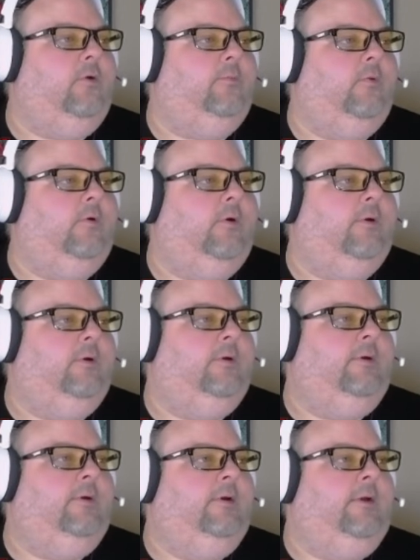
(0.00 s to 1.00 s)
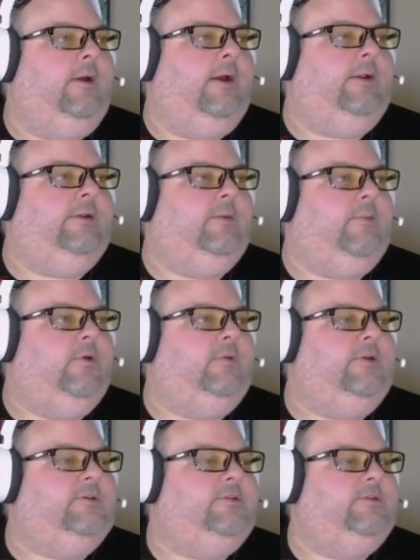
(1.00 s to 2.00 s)
more, I need to mute
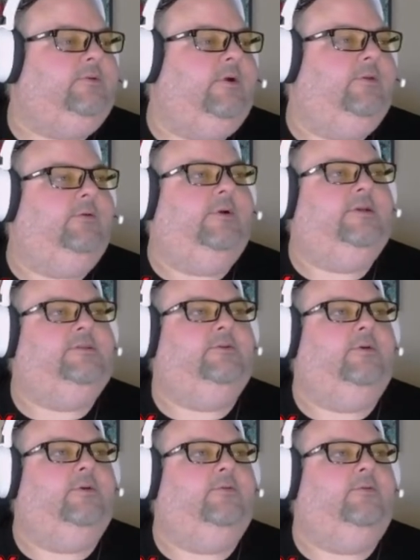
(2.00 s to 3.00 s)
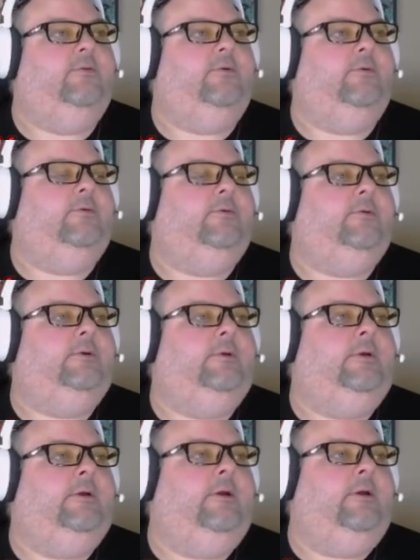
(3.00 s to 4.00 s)
these two, otherwise it'll go through
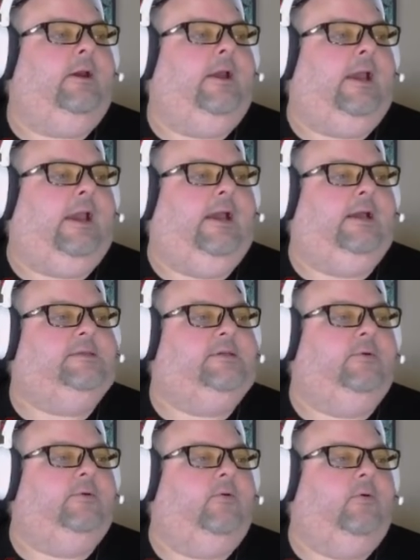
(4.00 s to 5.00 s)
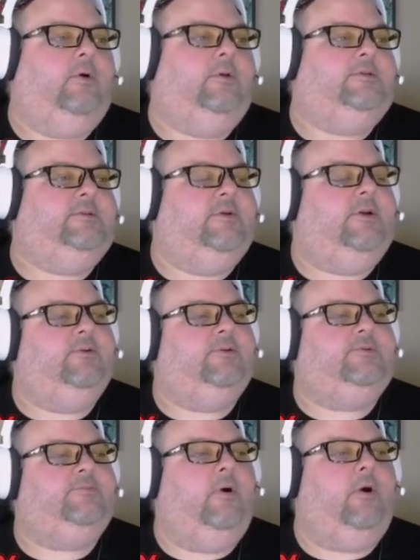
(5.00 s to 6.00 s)
as I record. So
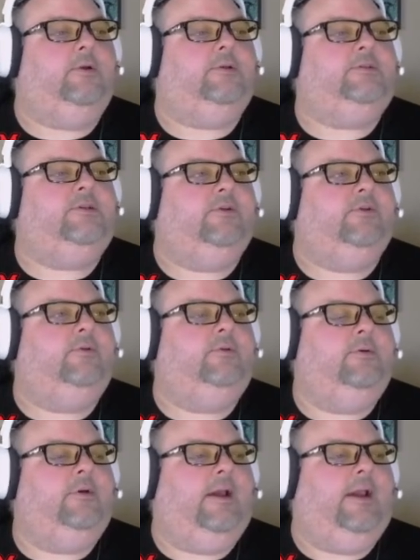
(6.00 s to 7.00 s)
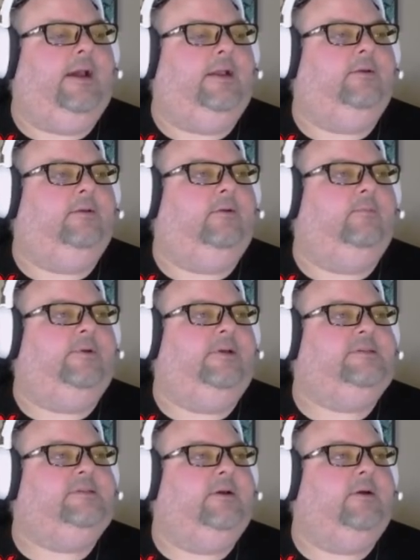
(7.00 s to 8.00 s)
here's part 2, adding a little
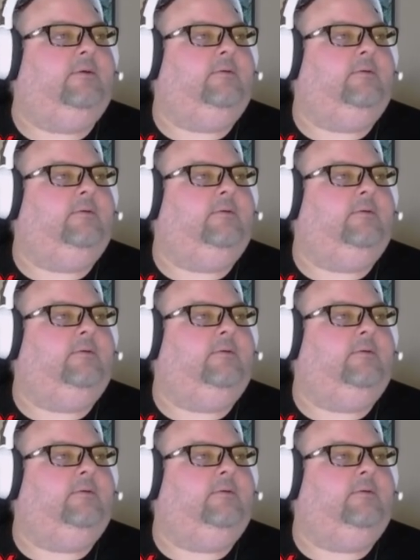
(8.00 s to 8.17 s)
piece there.